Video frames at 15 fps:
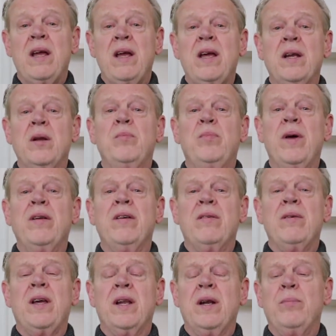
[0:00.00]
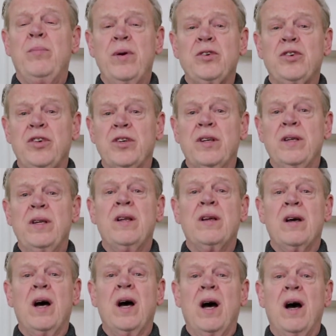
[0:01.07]
inhibition
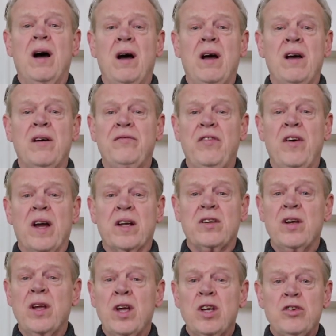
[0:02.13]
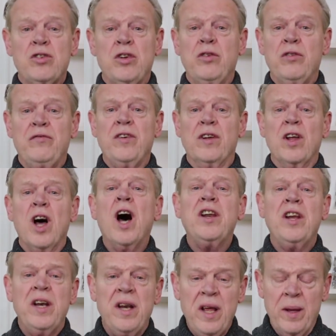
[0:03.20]
effect, so you feel
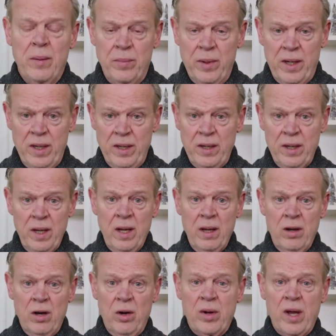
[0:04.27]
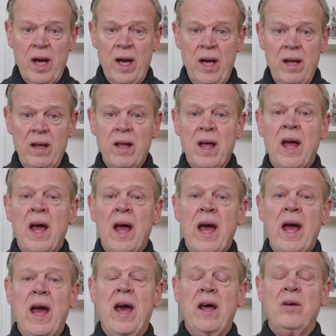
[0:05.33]
uninhibited, okay?
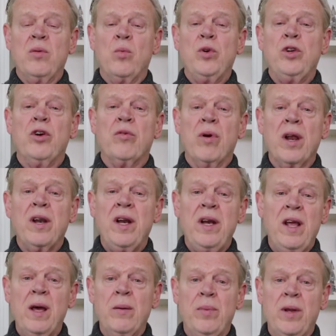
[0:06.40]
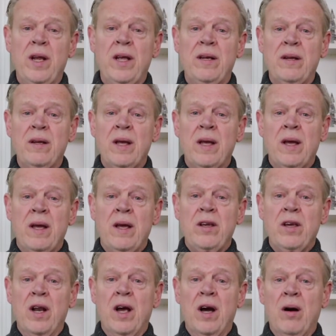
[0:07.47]
And when you're uninhibited,
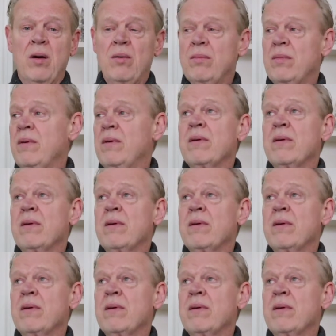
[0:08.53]
you know,